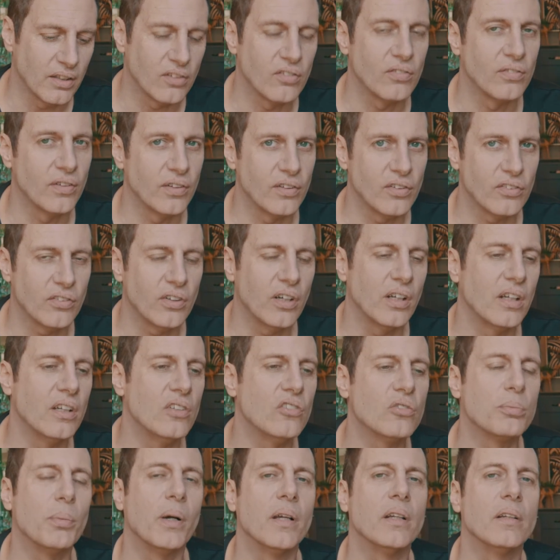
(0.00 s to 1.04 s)
It's very
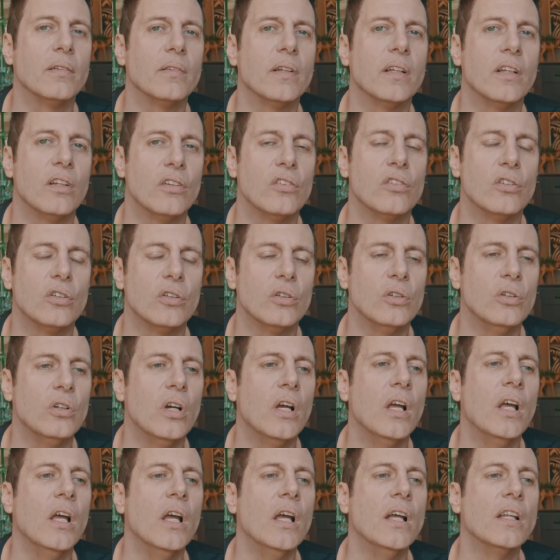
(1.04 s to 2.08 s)
strange, but it's true.
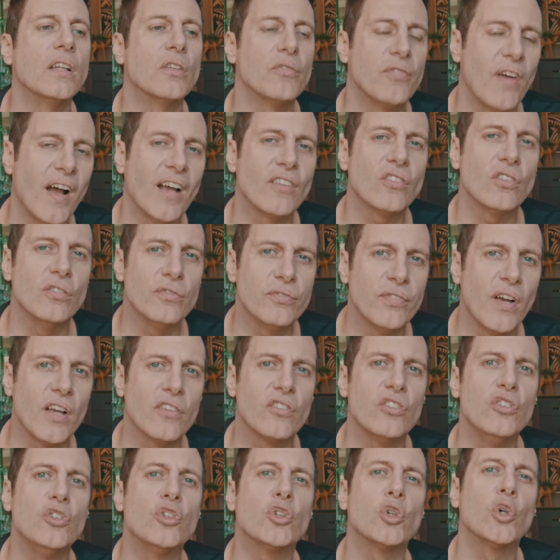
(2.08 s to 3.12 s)
The faster and
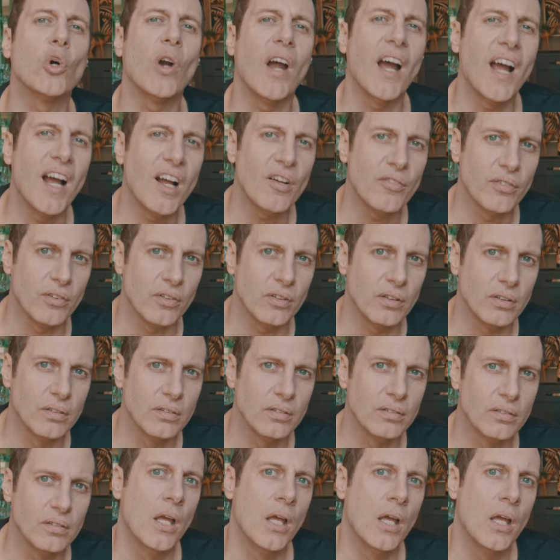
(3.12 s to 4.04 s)
faster you travel,